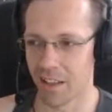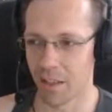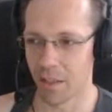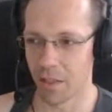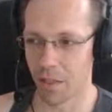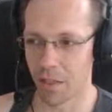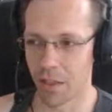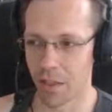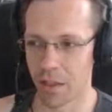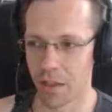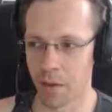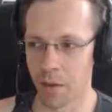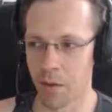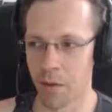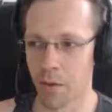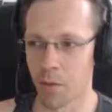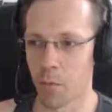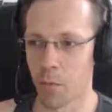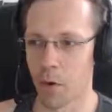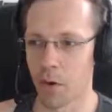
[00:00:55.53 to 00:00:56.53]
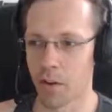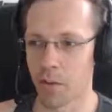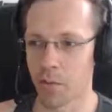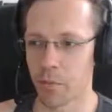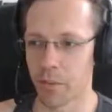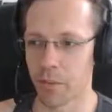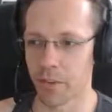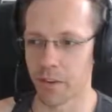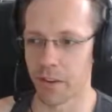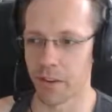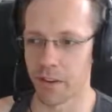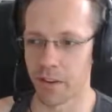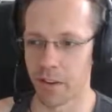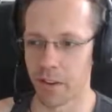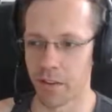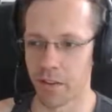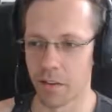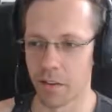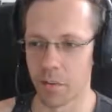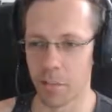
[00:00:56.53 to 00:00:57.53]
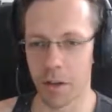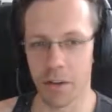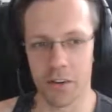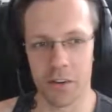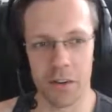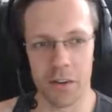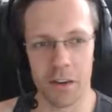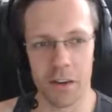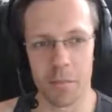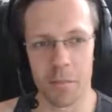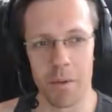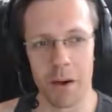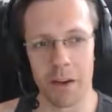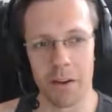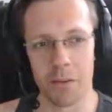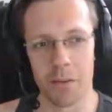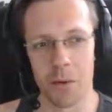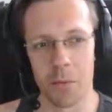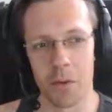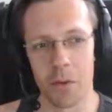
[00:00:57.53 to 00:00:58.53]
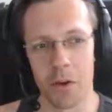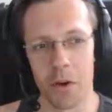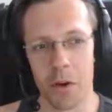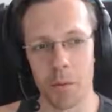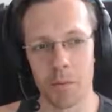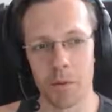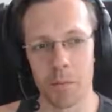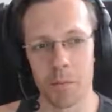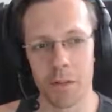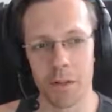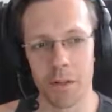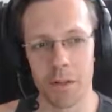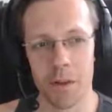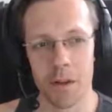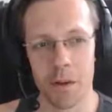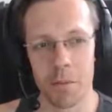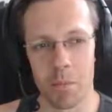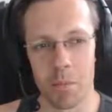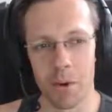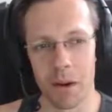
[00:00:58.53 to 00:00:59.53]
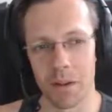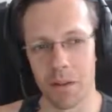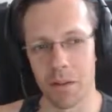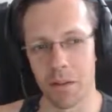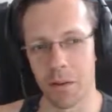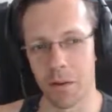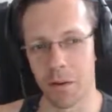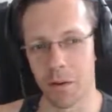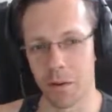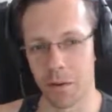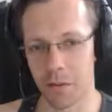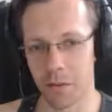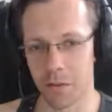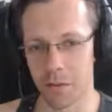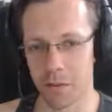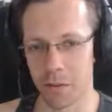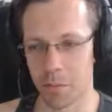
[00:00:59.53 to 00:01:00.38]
The ones presented in this picture here might not be optimal, but in the course of the